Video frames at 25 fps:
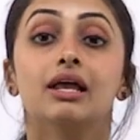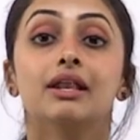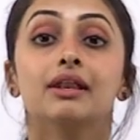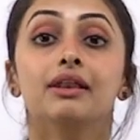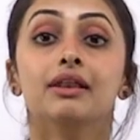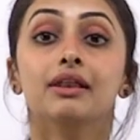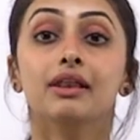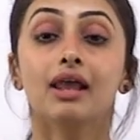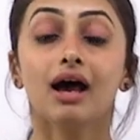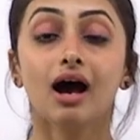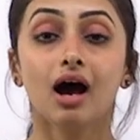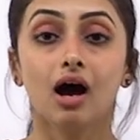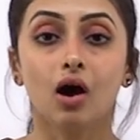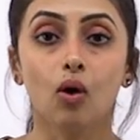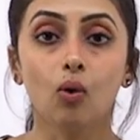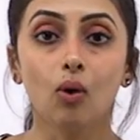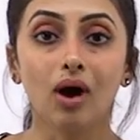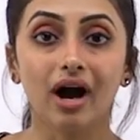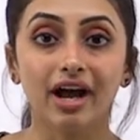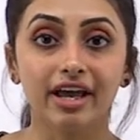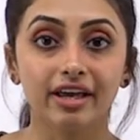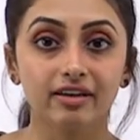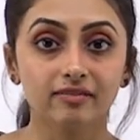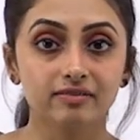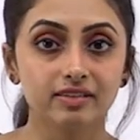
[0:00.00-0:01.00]
Now
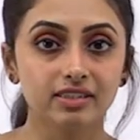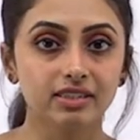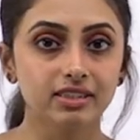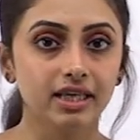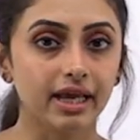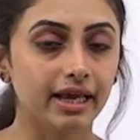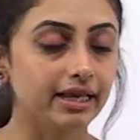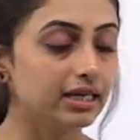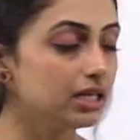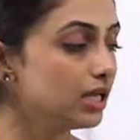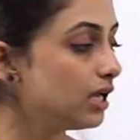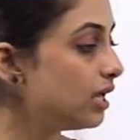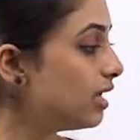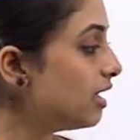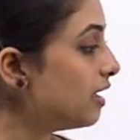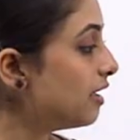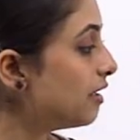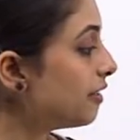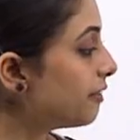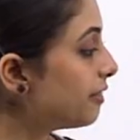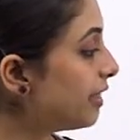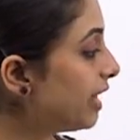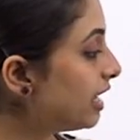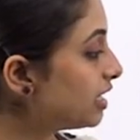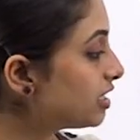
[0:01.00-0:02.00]
I have said
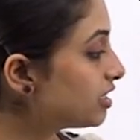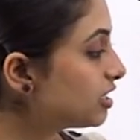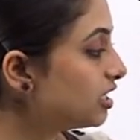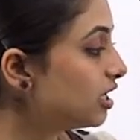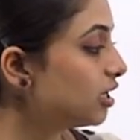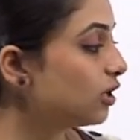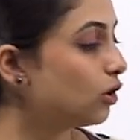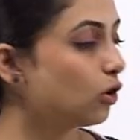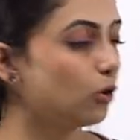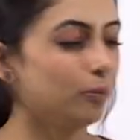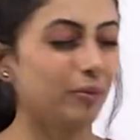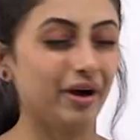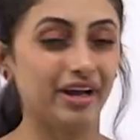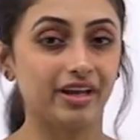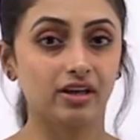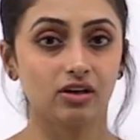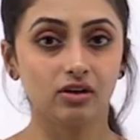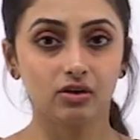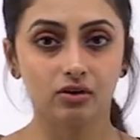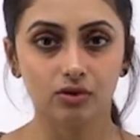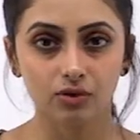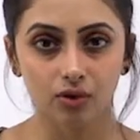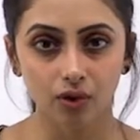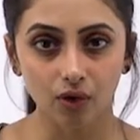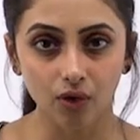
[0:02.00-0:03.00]
that, oh my
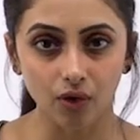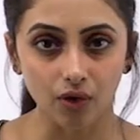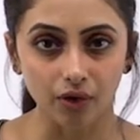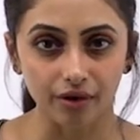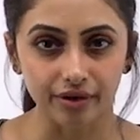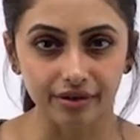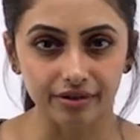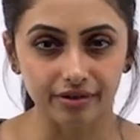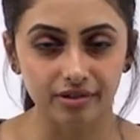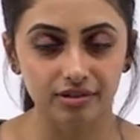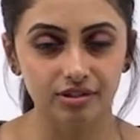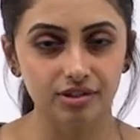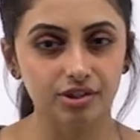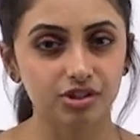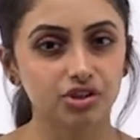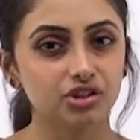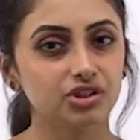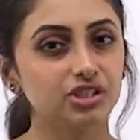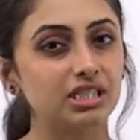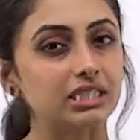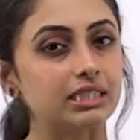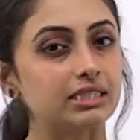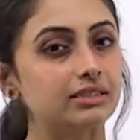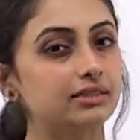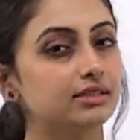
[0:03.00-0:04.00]
God,
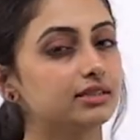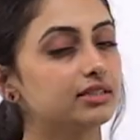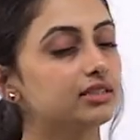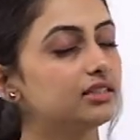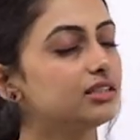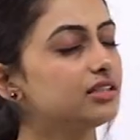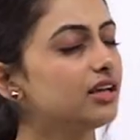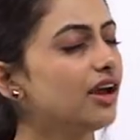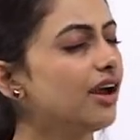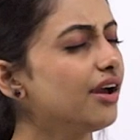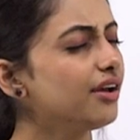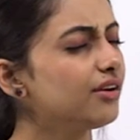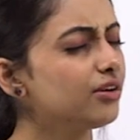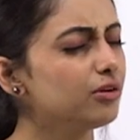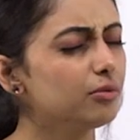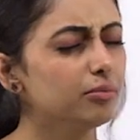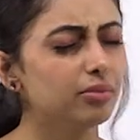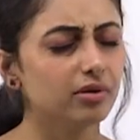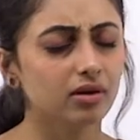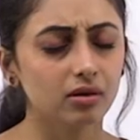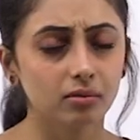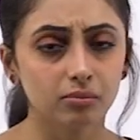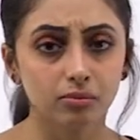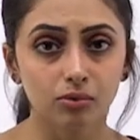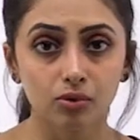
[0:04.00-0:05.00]
she's in a
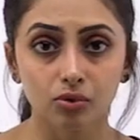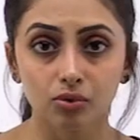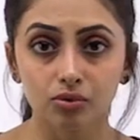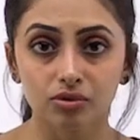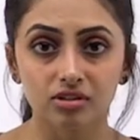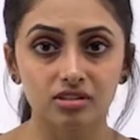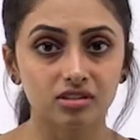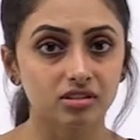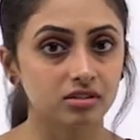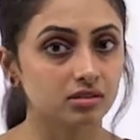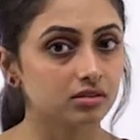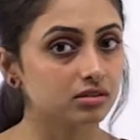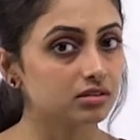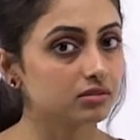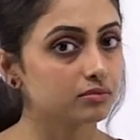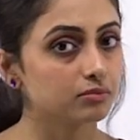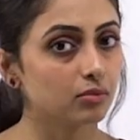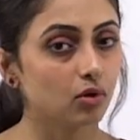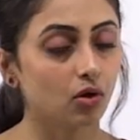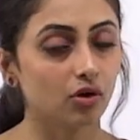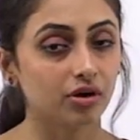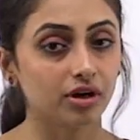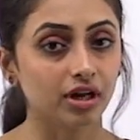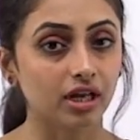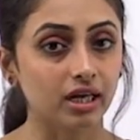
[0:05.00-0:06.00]
terrible mood since
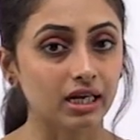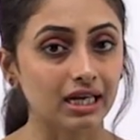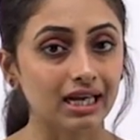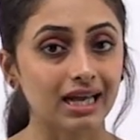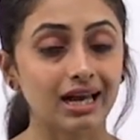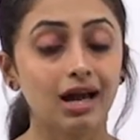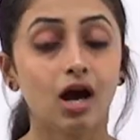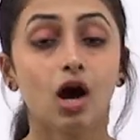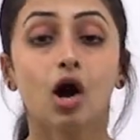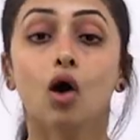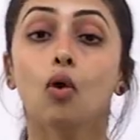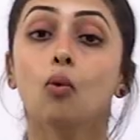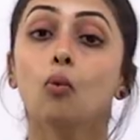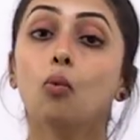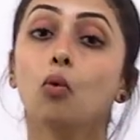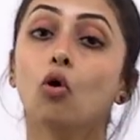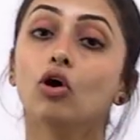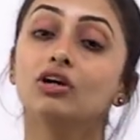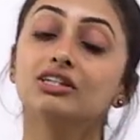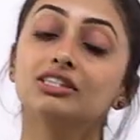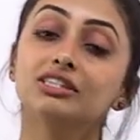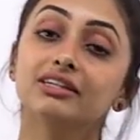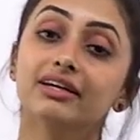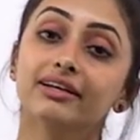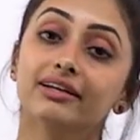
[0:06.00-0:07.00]
morning.
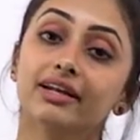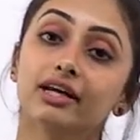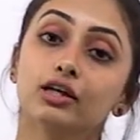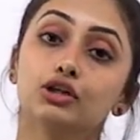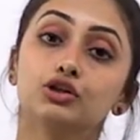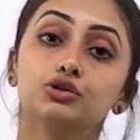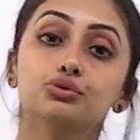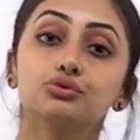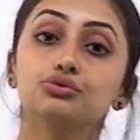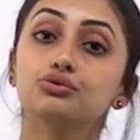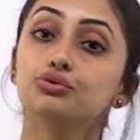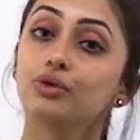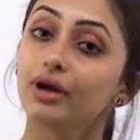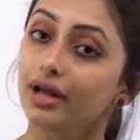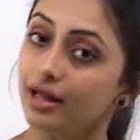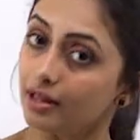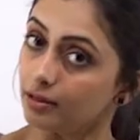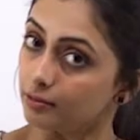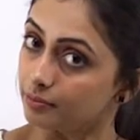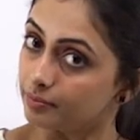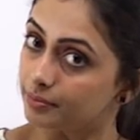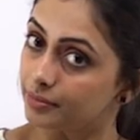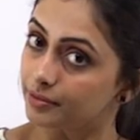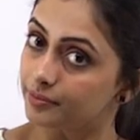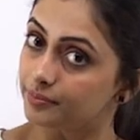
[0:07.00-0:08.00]
What can I do to
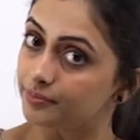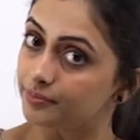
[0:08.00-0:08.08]
help?